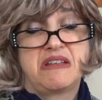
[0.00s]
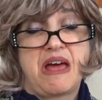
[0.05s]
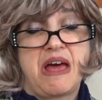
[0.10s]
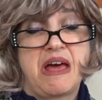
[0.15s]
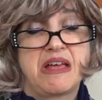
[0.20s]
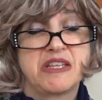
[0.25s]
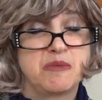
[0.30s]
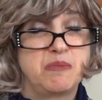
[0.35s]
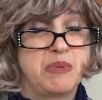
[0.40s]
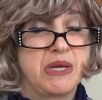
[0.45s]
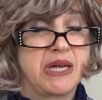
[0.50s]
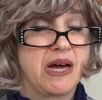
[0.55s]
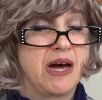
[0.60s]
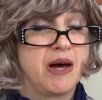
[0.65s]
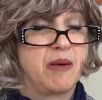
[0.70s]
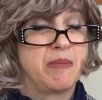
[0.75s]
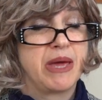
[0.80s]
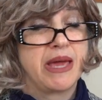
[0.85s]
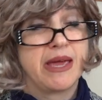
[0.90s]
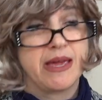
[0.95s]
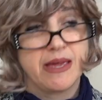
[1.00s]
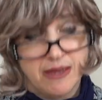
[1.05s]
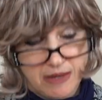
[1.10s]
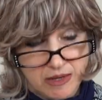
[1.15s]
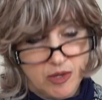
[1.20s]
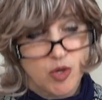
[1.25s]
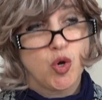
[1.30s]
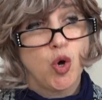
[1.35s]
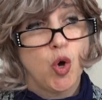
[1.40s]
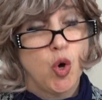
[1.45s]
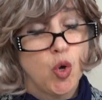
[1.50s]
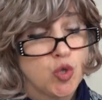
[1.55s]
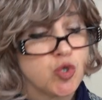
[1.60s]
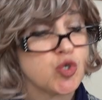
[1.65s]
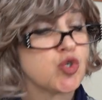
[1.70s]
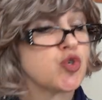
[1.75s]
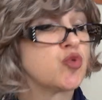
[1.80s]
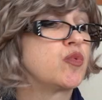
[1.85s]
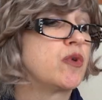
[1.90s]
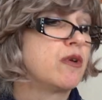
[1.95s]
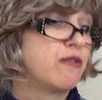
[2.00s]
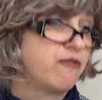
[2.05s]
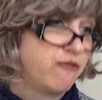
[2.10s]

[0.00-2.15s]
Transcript: has become a cultural